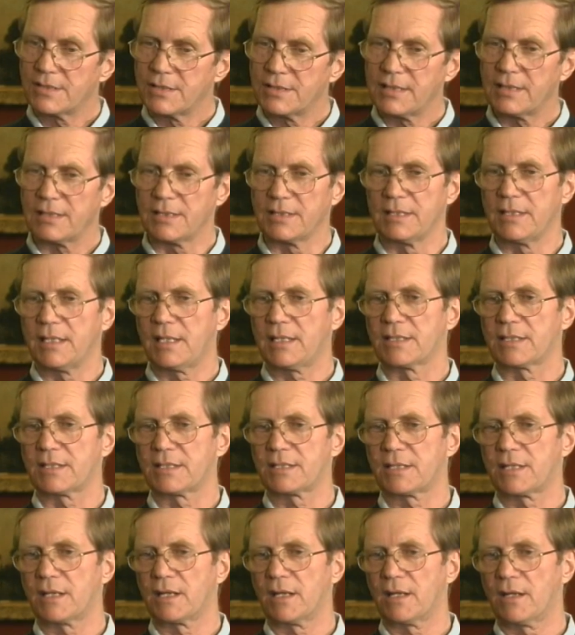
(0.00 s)
did,
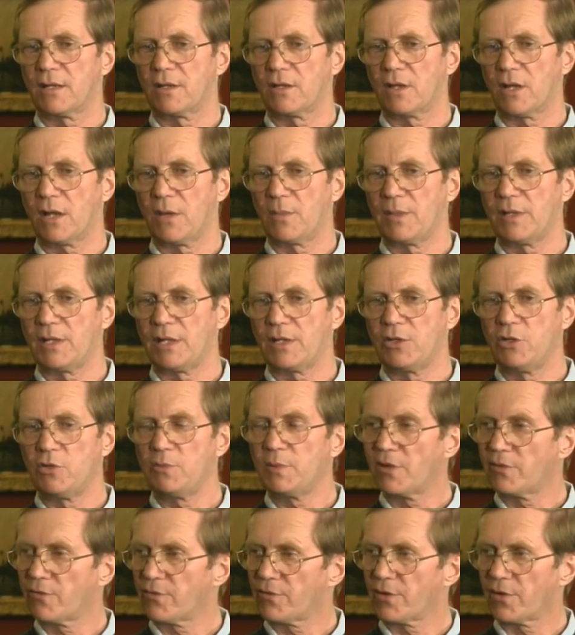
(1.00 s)
yes. I mean, I knew
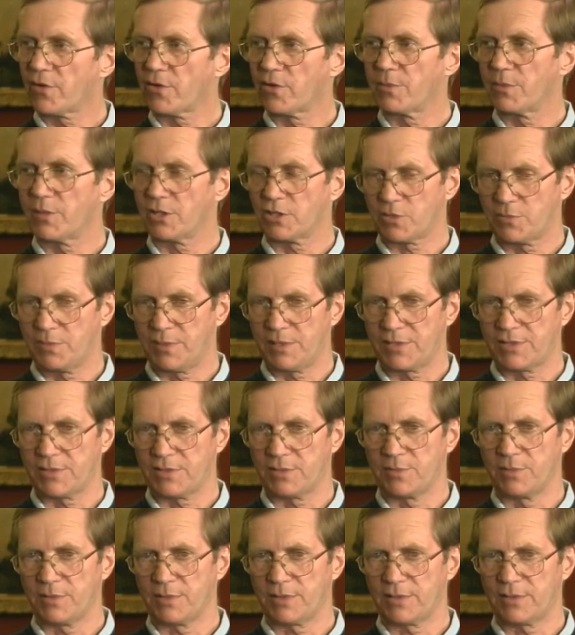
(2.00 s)
my father much
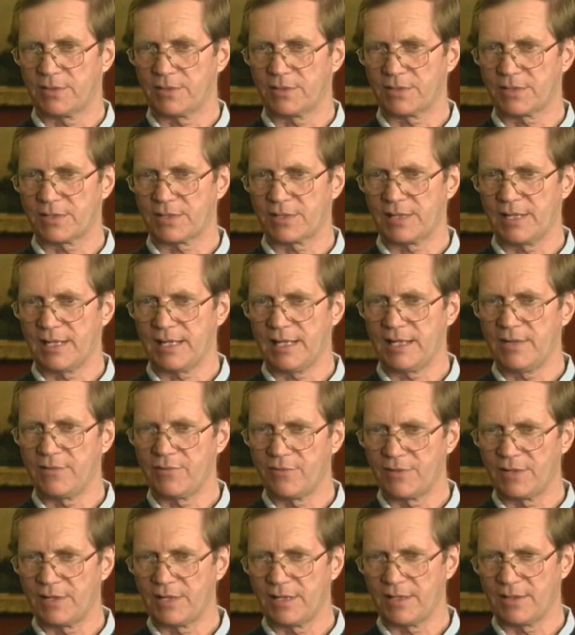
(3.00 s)
better because
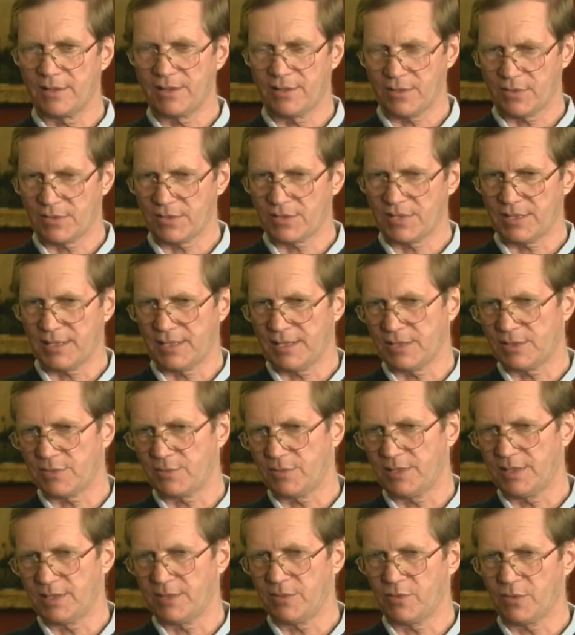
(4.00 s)
even in those days
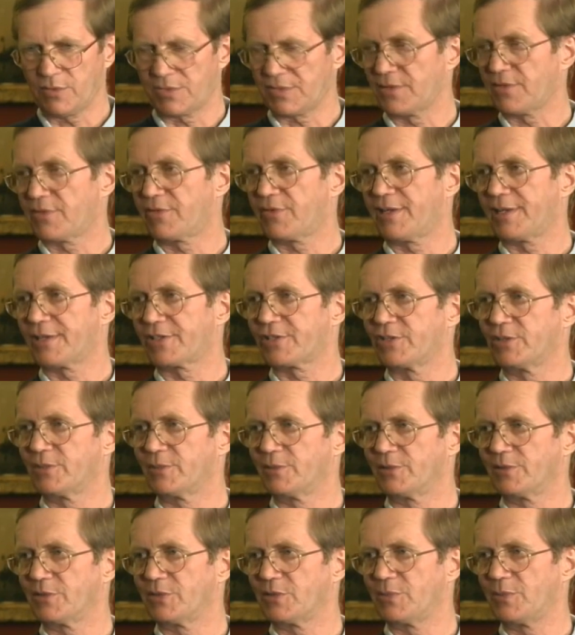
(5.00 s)
when it wasn't
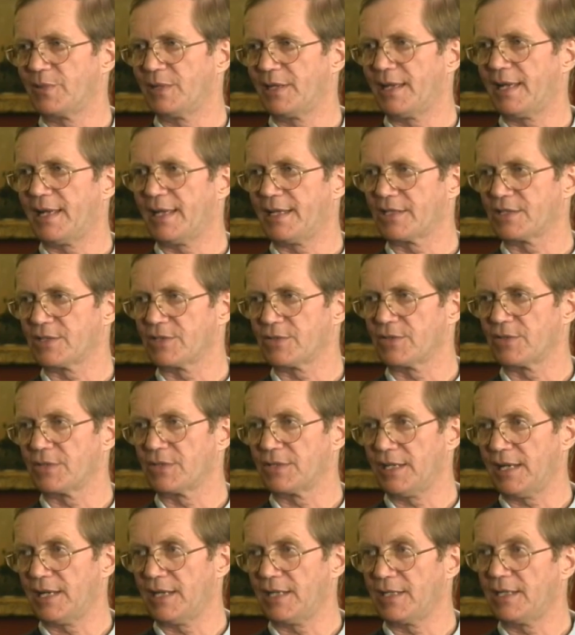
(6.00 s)
fashionable to be a hands-on
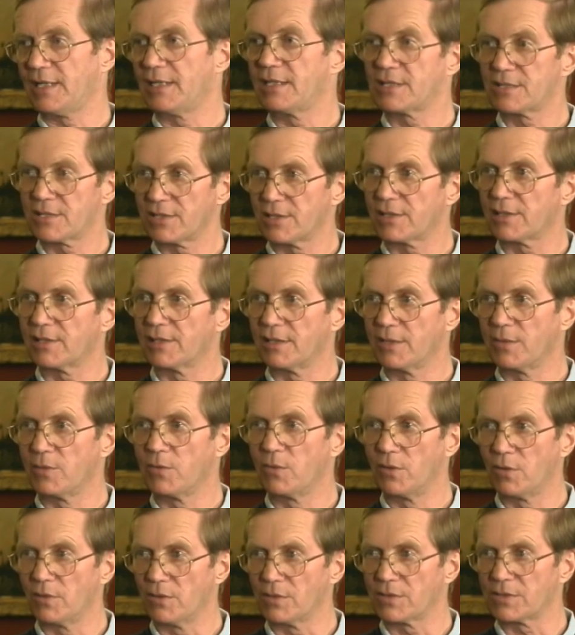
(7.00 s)
dad, he certainly
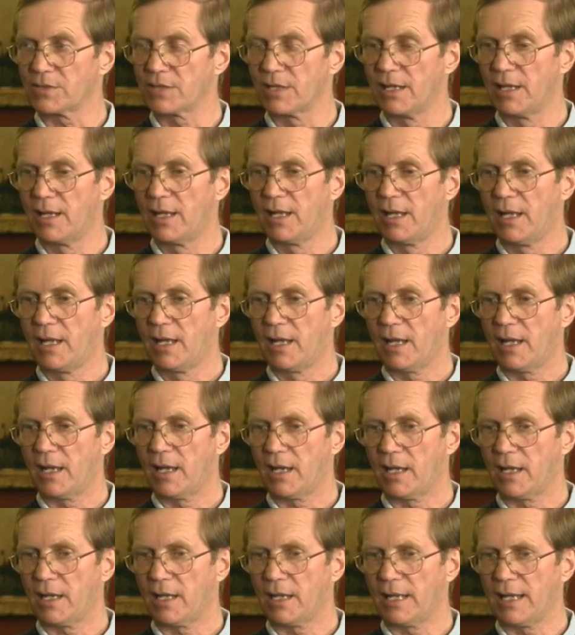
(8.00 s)
was.
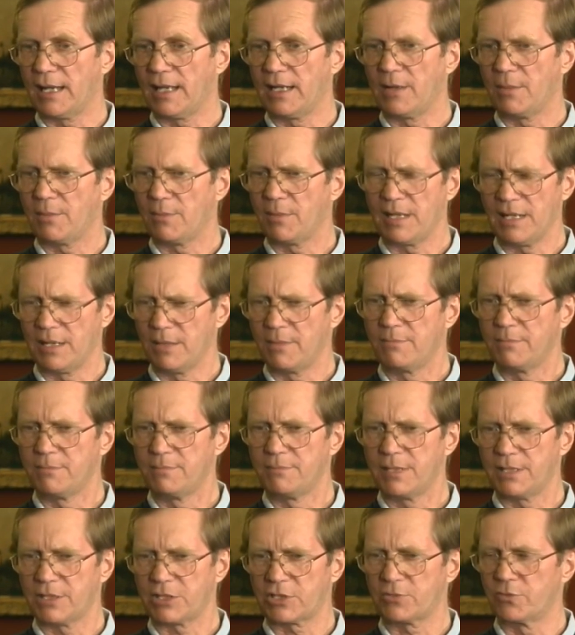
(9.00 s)
In a
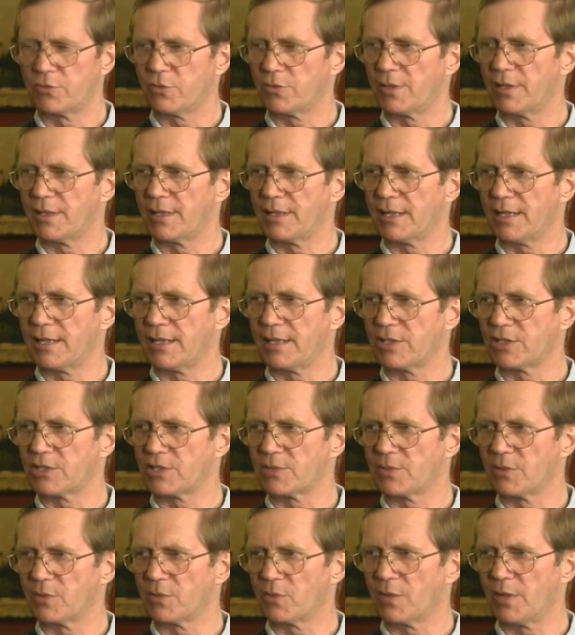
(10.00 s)
much more
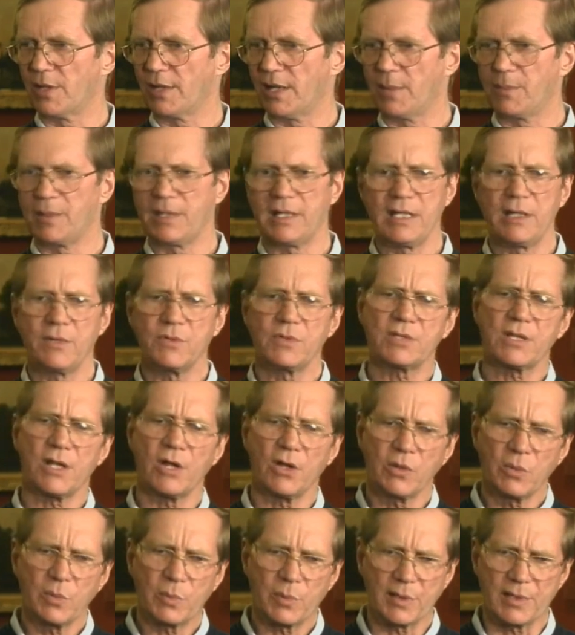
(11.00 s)
intimate way. I mean, he was
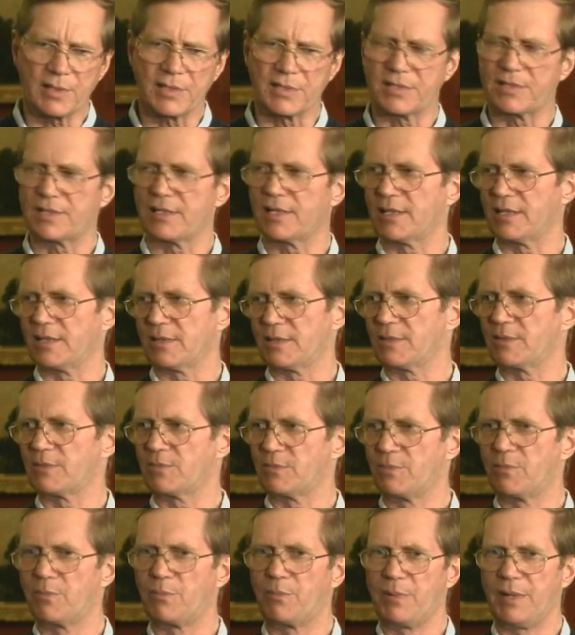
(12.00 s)
hopeless at
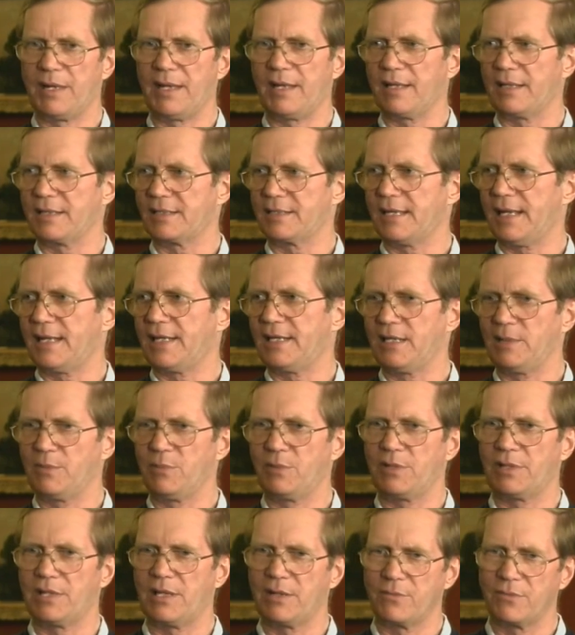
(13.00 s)
being a daddy,
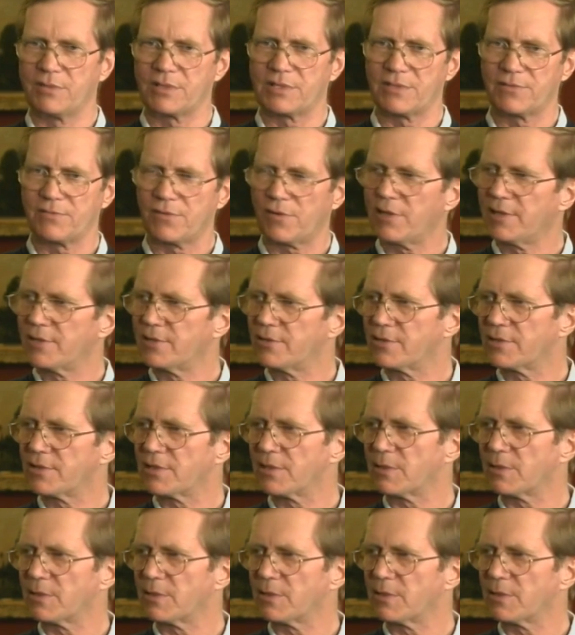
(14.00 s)
but he was a very good